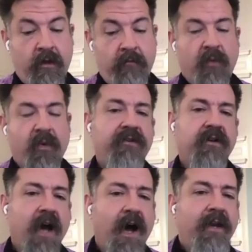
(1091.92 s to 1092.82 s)
But rather,
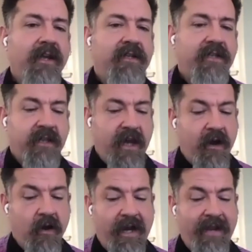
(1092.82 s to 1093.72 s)
God is
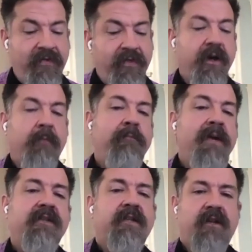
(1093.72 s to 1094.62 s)
there in the
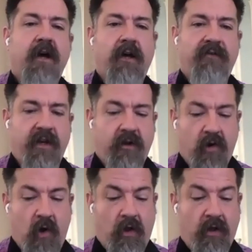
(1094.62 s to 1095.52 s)
midst of it
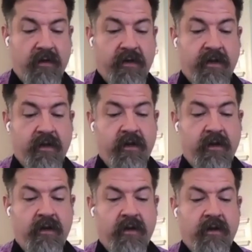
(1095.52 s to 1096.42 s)
all,
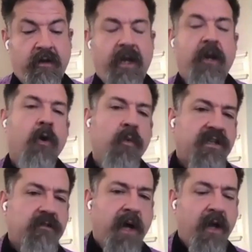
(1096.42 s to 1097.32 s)
in our
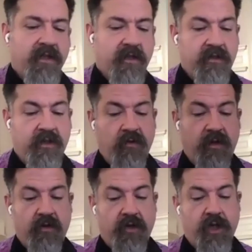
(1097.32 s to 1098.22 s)
response to
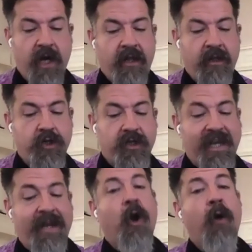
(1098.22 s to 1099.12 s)
those challenges,
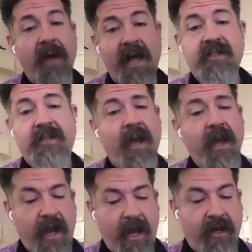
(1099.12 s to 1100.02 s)
in our best
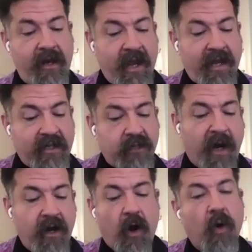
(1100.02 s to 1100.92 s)
and
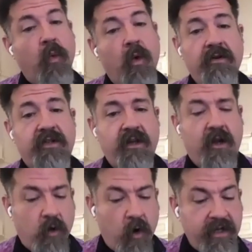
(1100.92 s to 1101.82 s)
despite our worst.
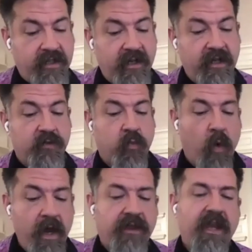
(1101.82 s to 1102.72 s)
Christ is
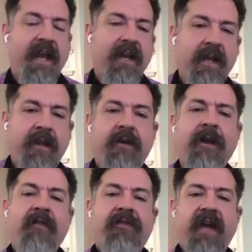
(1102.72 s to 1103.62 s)
with and in
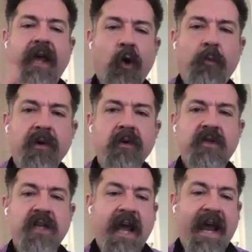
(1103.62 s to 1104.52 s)
the
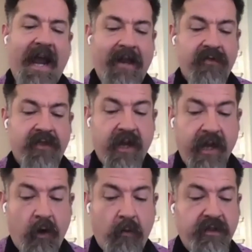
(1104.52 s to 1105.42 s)
helpers and the
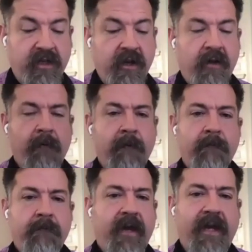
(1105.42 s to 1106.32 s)
helped,
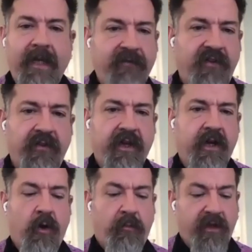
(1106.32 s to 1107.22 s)
and even the
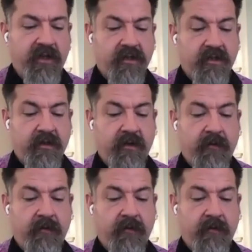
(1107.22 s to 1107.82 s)
helpless.